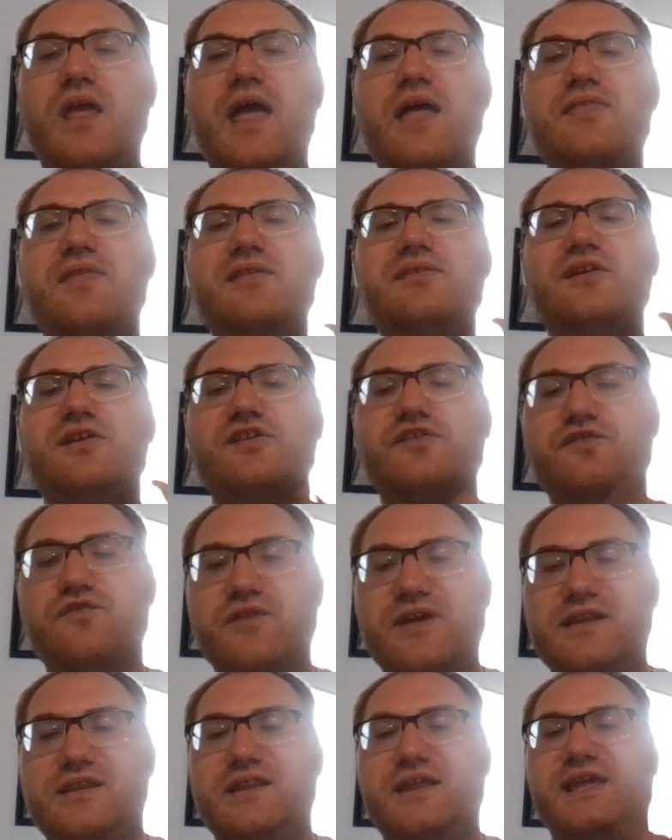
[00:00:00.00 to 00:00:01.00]
And then there's
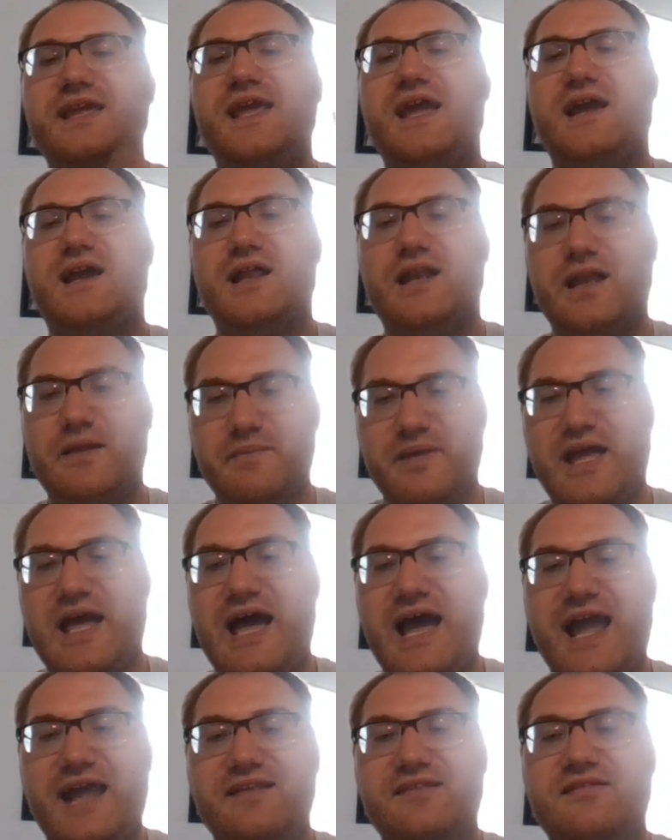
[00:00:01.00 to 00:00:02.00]
Fridley and Columbia
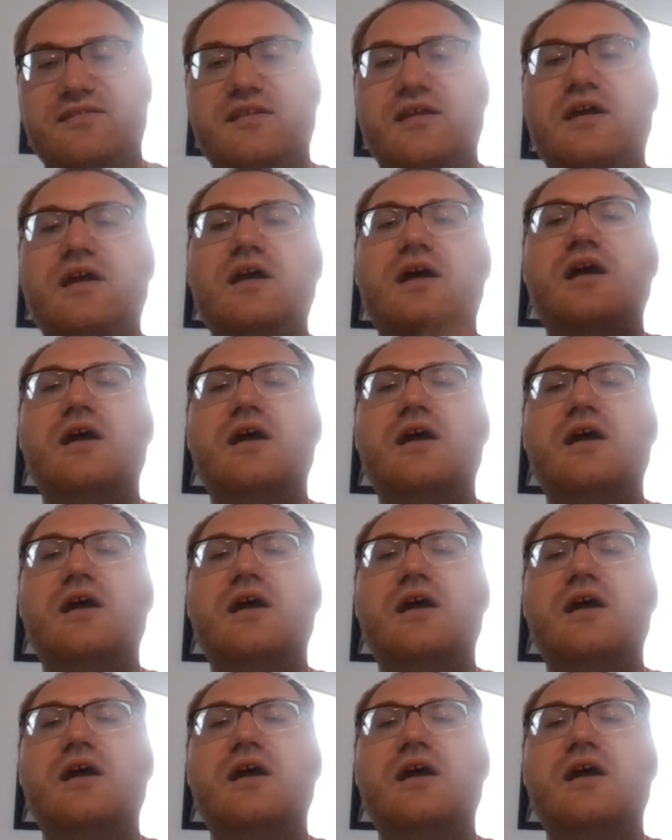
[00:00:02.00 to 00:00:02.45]
Heights.